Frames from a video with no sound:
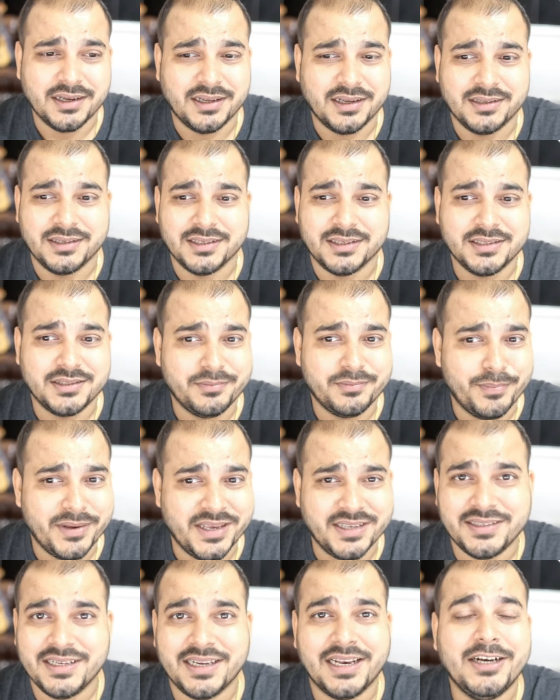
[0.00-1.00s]
Uh, this is
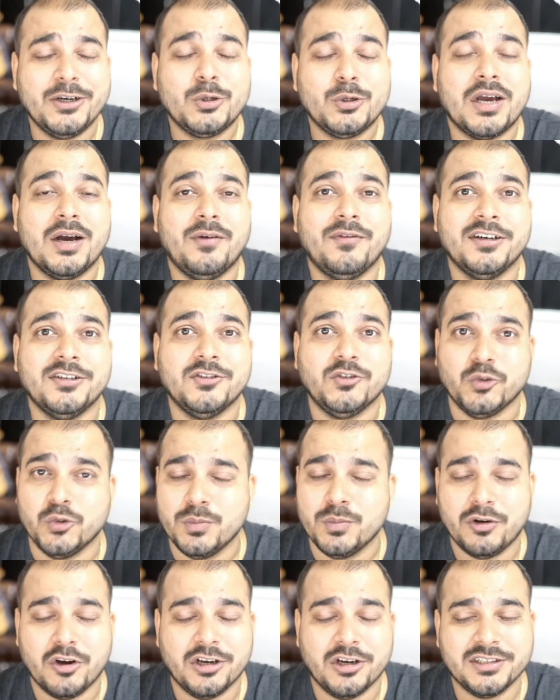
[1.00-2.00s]
basically to cover
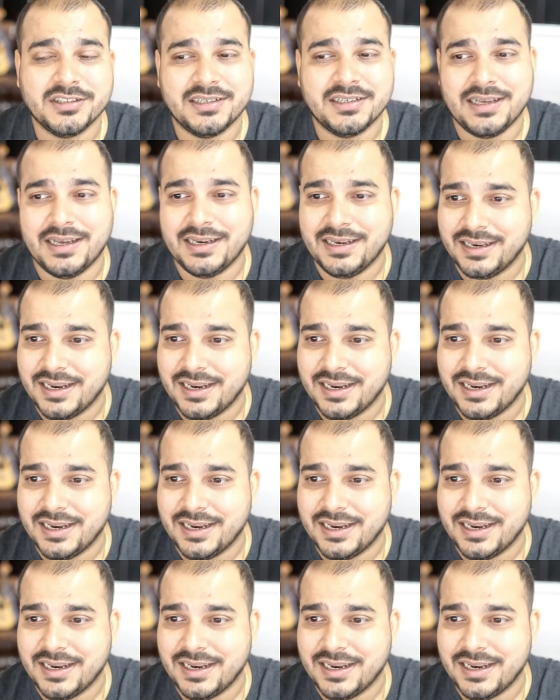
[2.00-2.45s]
Zoom cost,